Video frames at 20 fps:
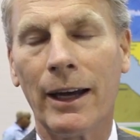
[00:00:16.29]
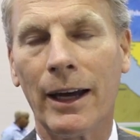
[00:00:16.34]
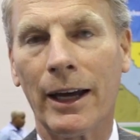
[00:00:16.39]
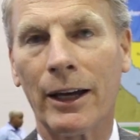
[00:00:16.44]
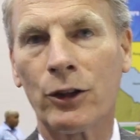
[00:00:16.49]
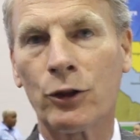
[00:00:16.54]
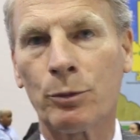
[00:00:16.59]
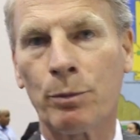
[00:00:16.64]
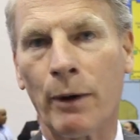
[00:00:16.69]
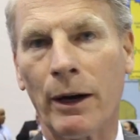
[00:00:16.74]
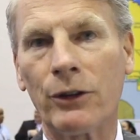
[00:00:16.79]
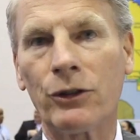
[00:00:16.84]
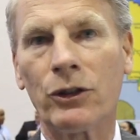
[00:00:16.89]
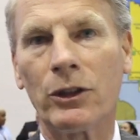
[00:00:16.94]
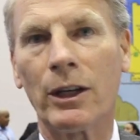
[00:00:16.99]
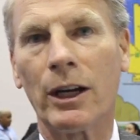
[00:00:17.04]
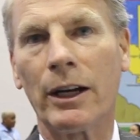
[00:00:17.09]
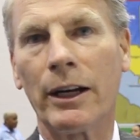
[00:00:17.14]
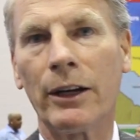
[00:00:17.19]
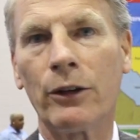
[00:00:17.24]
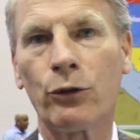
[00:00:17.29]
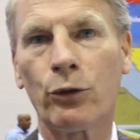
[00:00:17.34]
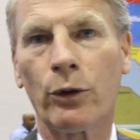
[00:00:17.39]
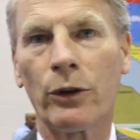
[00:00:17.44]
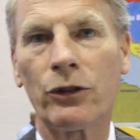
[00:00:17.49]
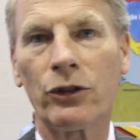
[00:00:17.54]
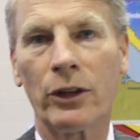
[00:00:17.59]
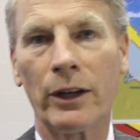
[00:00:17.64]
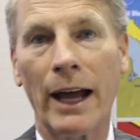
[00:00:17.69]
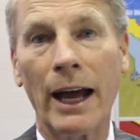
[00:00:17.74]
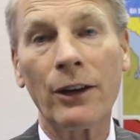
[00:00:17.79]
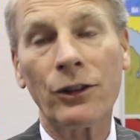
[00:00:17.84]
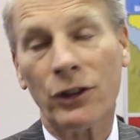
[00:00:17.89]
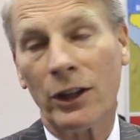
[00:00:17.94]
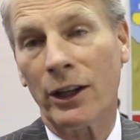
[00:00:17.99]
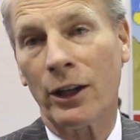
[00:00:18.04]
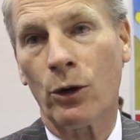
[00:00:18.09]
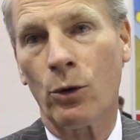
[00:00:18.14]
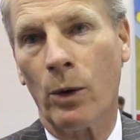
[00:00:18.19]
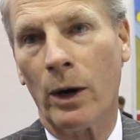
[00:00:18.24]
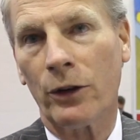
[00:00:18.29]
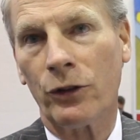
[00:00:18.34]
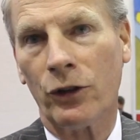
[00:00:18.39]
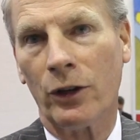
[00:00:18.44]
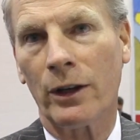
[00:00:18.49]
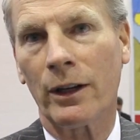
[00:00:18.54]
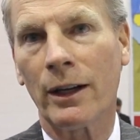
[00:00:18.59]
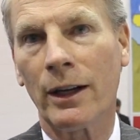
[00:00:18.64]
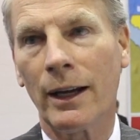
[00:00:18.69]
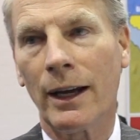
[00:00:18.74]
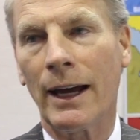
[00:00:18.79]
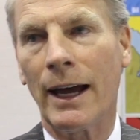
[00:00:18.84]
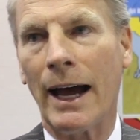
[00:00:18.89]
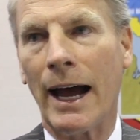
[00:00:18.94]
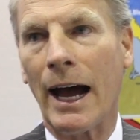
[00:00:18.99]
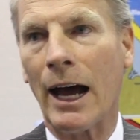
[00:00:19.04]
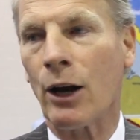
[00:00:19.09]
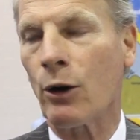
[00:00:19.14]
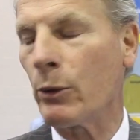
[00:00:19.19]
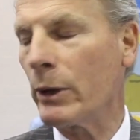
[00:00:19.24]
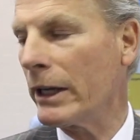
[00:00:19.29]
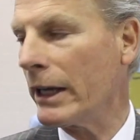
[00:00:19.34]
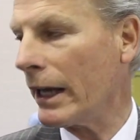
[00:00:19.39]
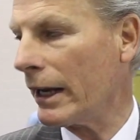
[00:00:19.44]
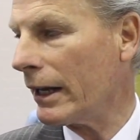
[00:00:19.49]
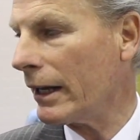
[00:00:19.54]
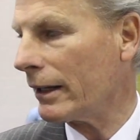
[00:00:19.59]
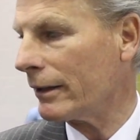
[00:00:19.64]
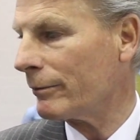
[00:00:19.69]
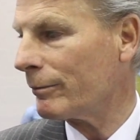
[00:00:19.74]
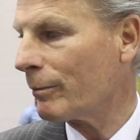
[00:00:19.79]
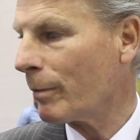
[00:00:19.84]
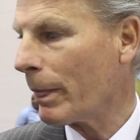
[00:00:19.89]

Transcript: expressing an interest and asking the question, how do we get in?